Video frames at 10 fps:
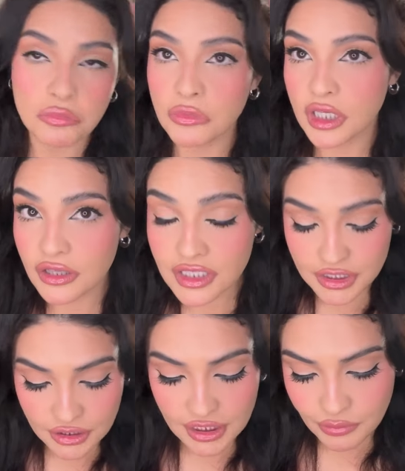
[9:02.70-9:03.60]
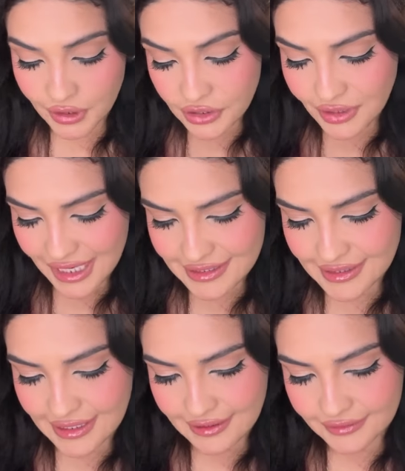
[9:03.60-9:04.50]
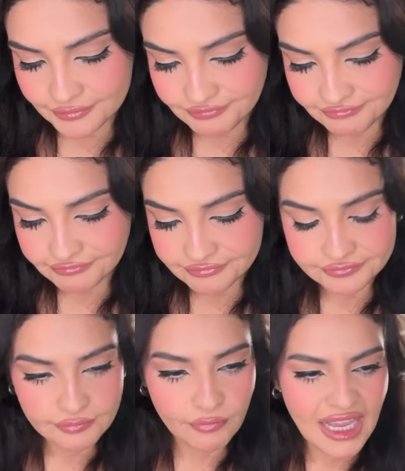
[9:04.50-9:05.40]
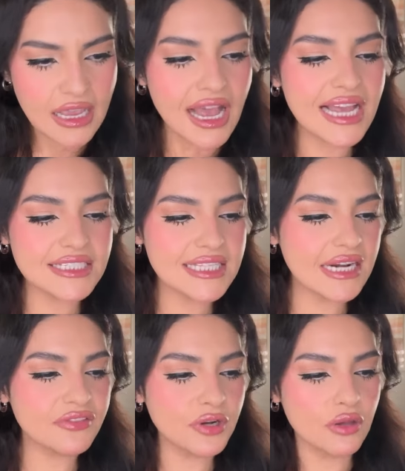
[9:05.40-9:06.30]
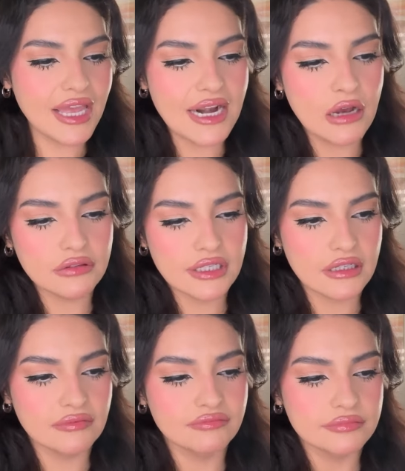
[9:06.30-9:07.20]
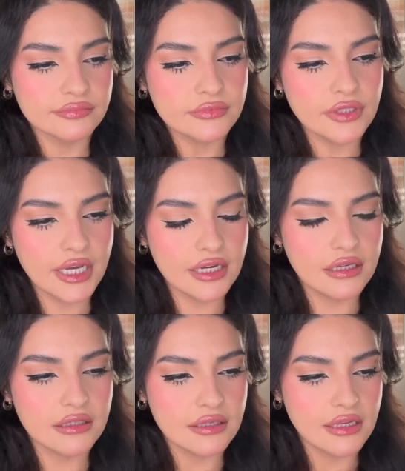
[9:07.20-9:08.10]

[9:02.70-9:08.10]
it looks good. What do you guys think? I just had to throw that out there, okay?